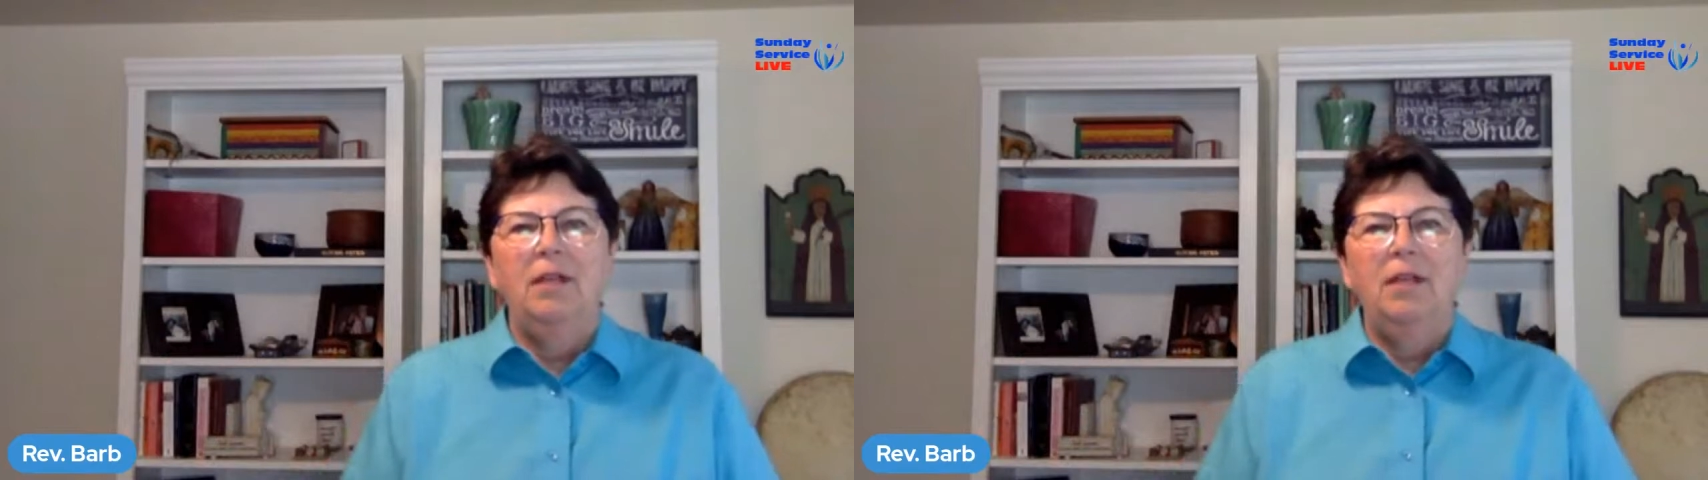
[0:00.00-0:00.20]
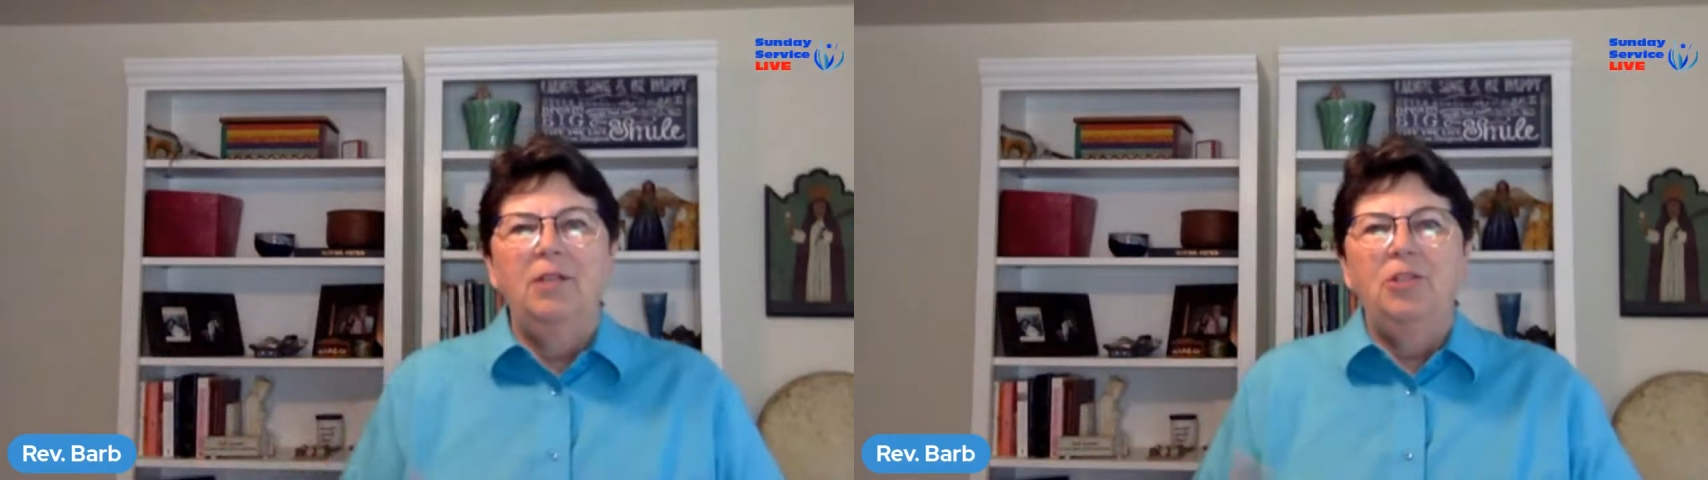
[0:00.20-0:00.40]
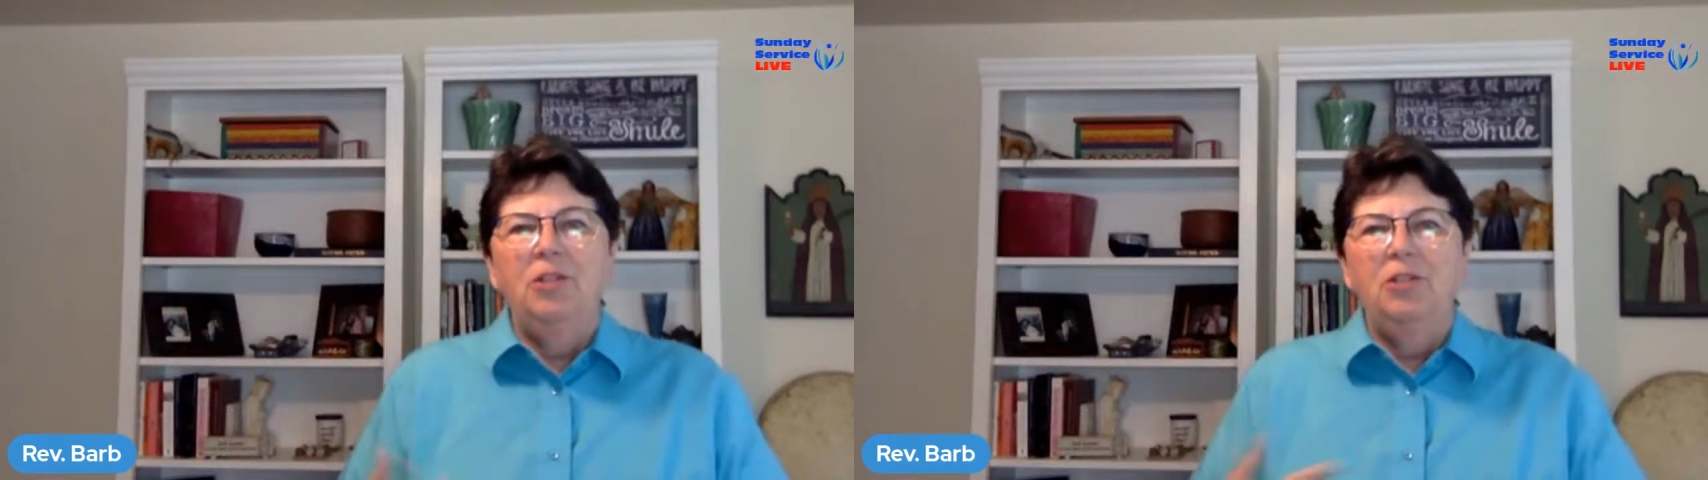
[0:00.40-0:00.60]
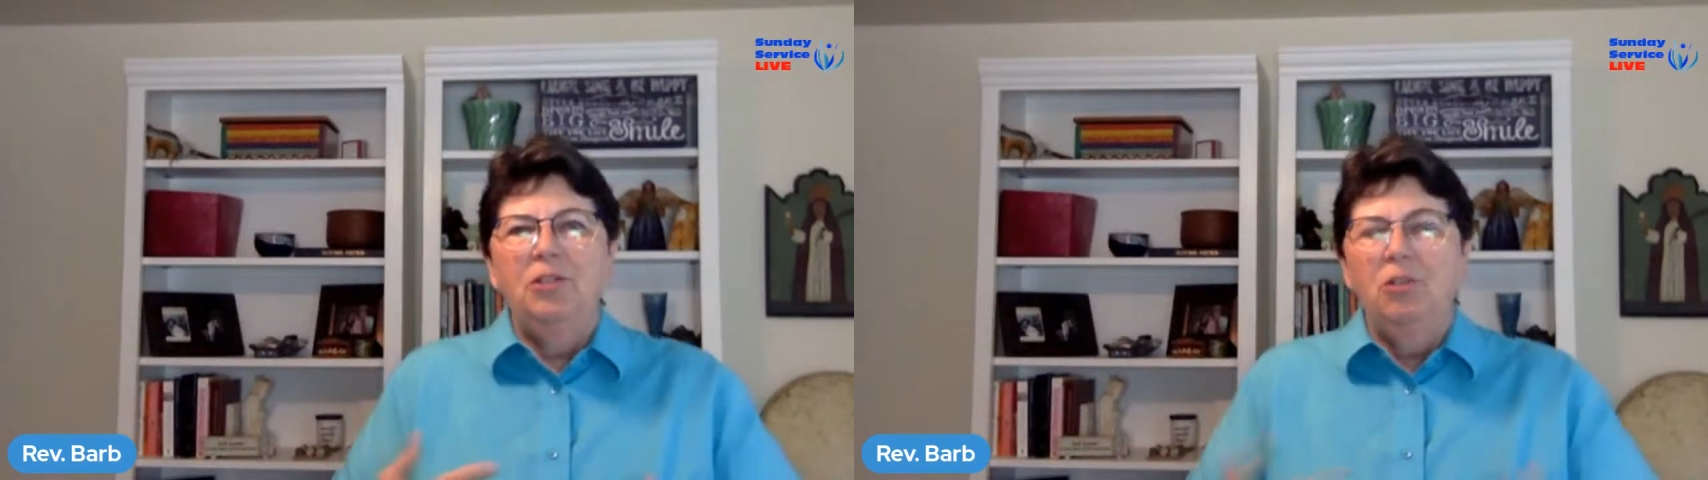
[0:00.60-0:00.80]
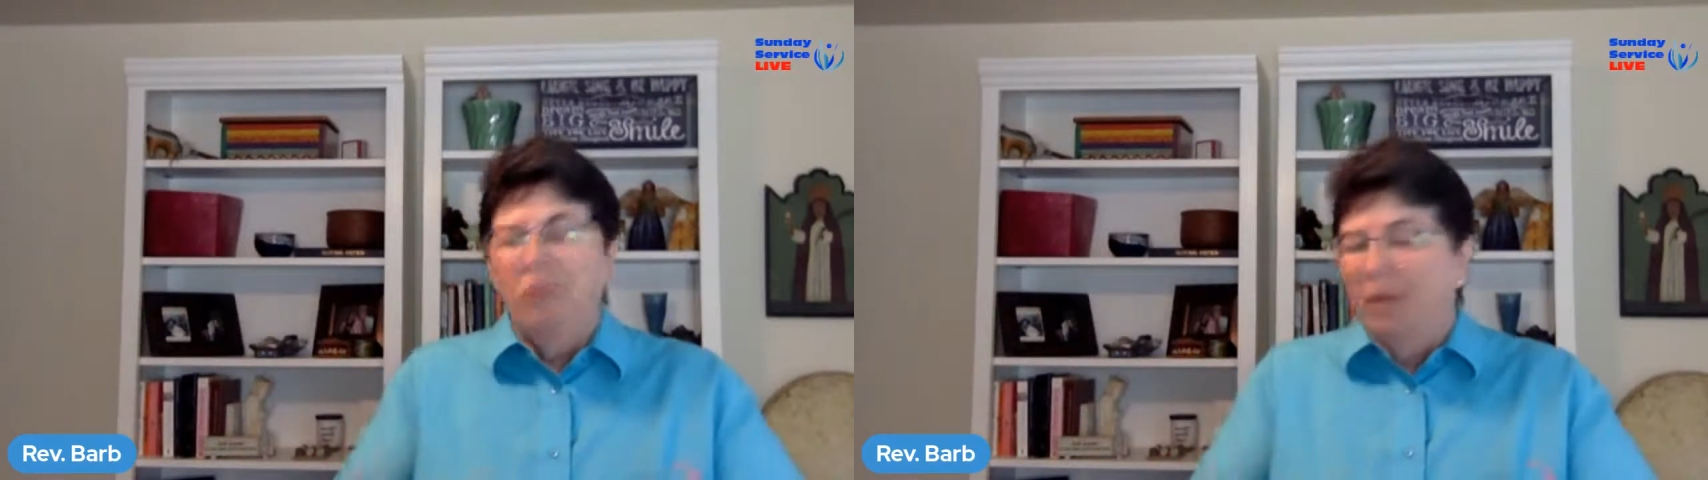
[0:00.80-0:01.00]
They
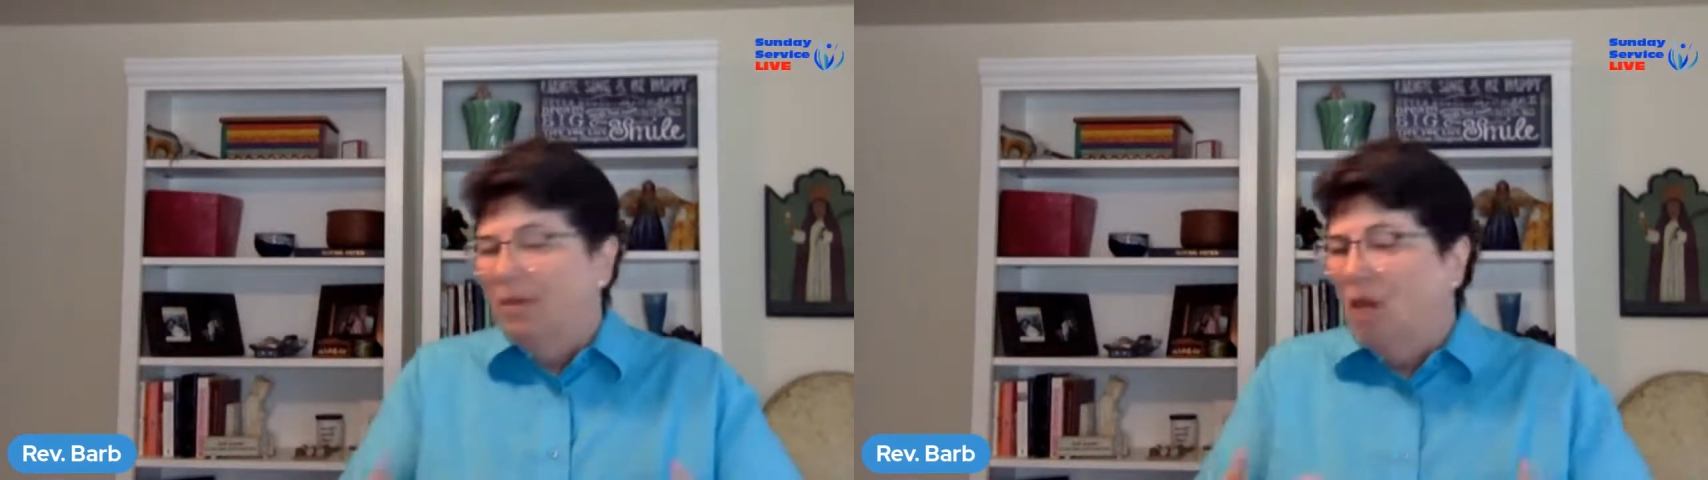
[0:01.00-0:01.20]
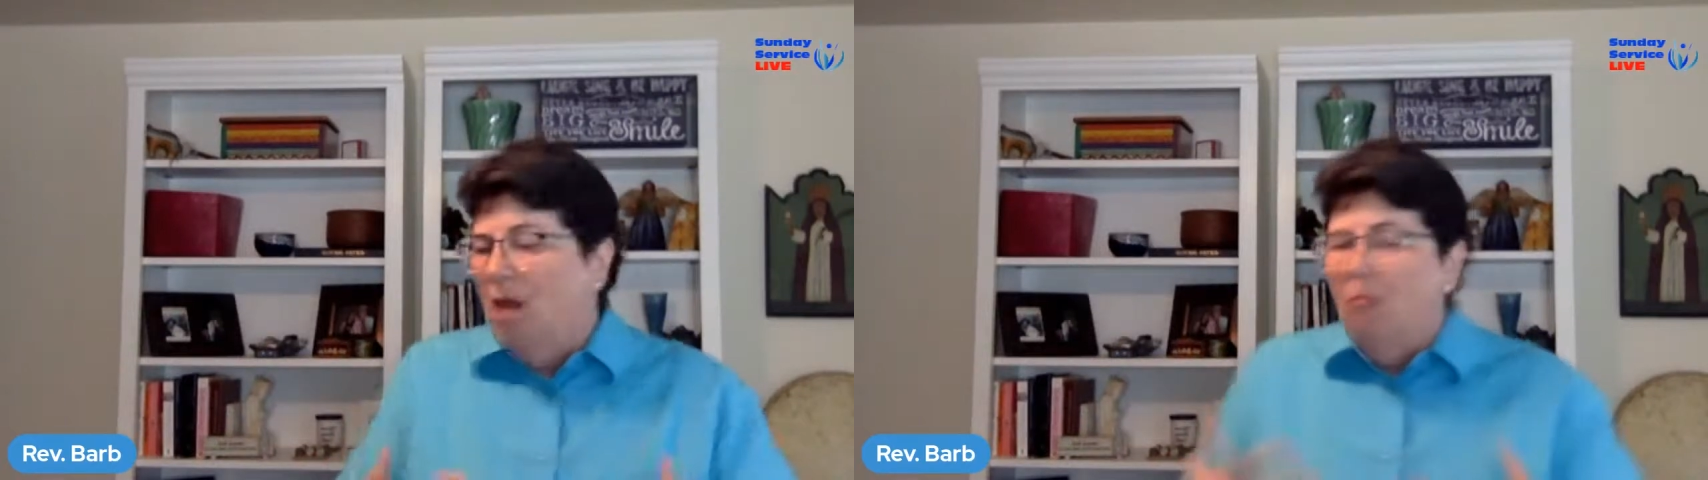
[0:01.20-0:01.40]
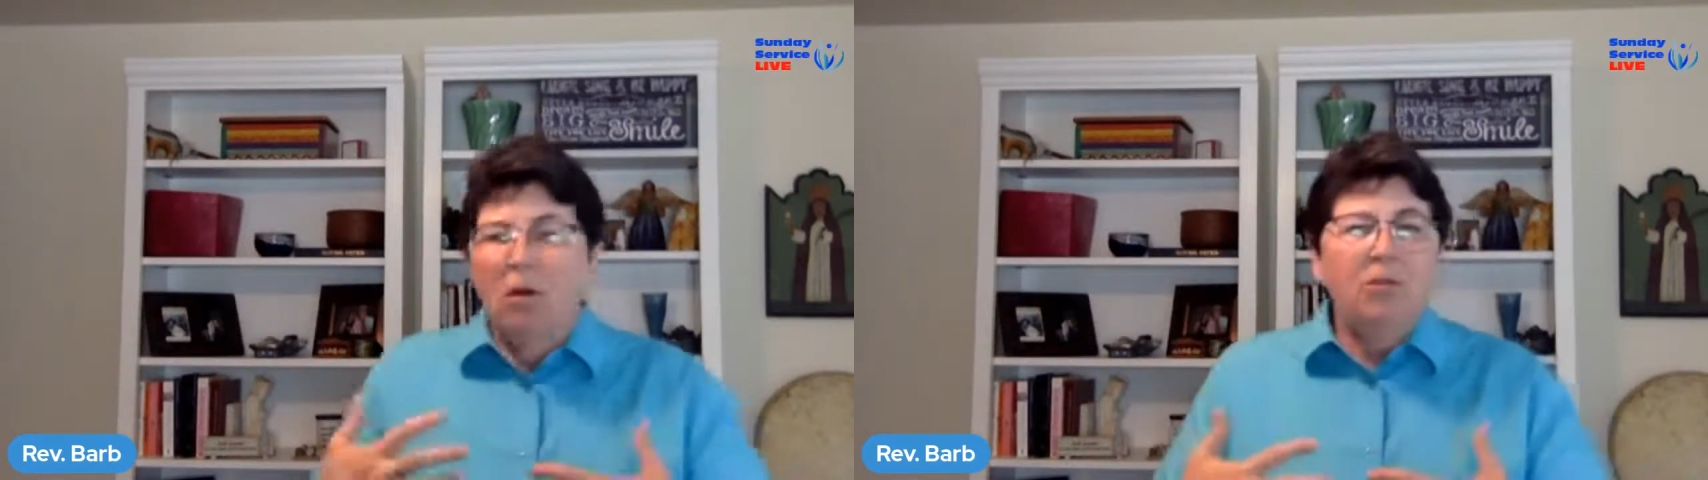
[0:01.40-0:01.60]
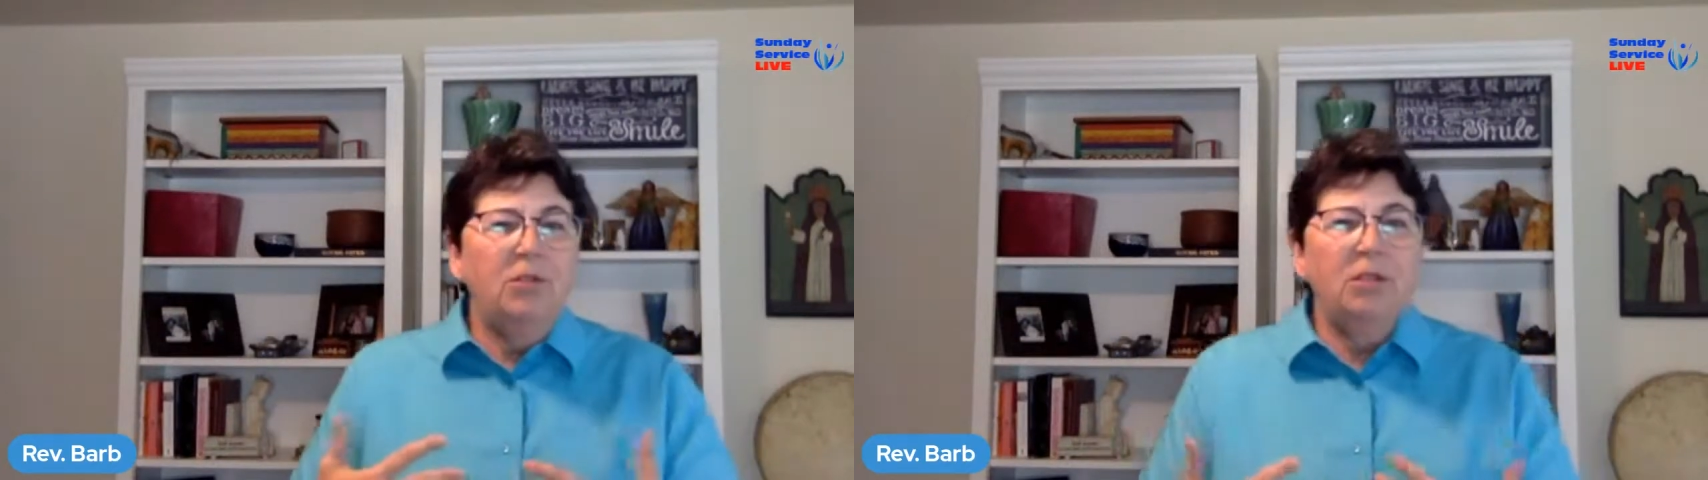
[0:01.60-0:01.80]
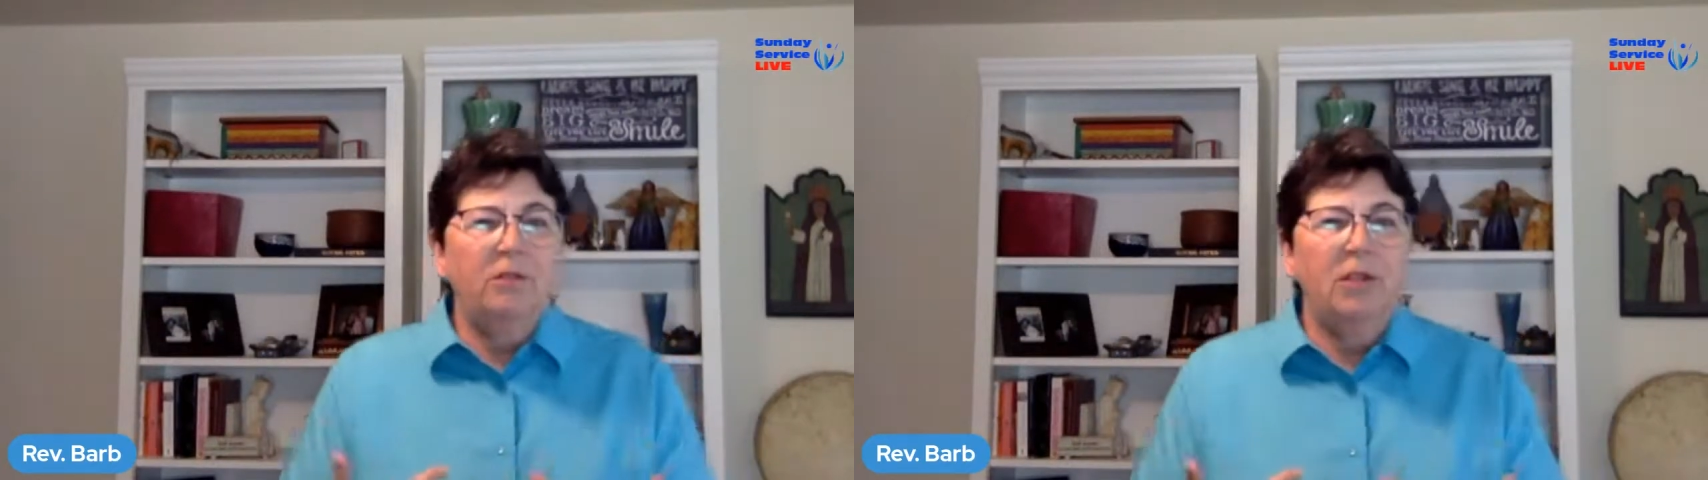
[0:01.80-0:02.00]
just do, because
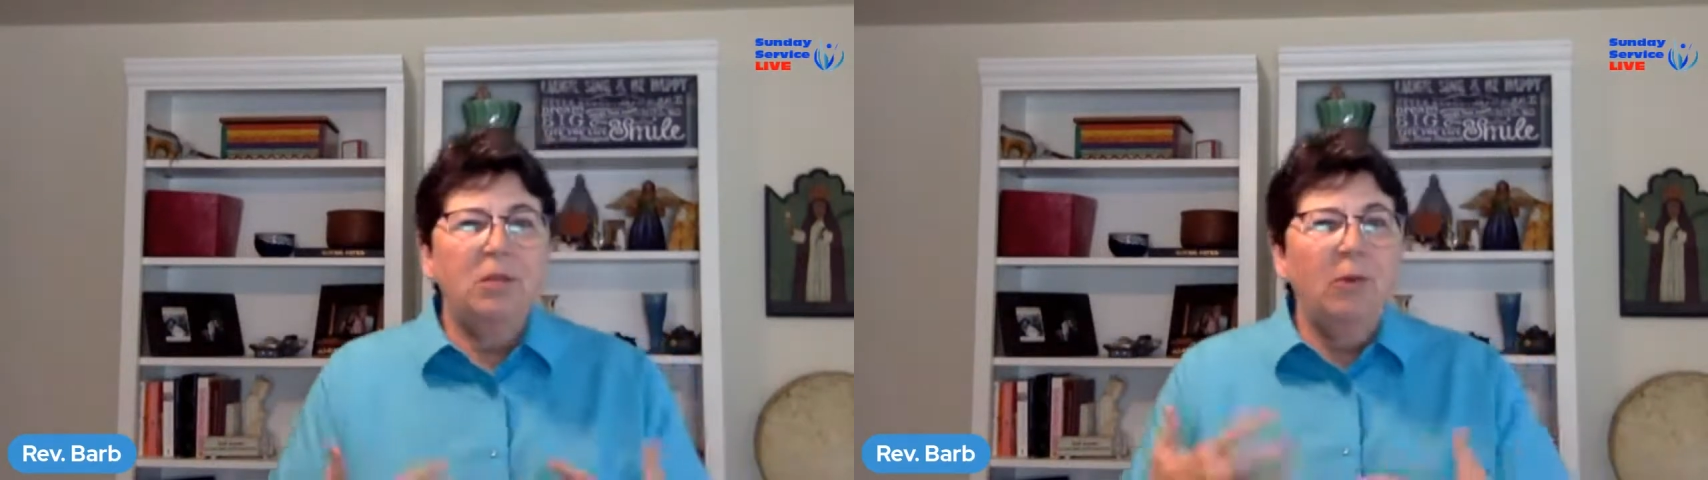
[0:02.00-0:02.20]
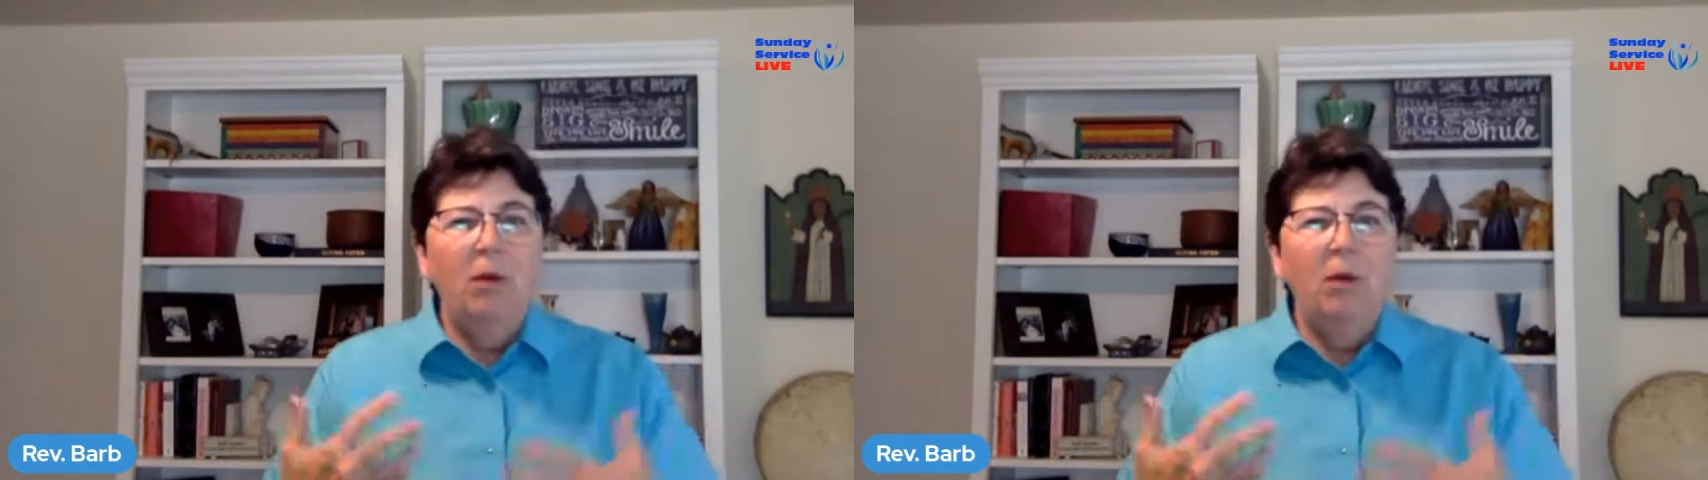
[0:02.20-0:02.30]
most of us,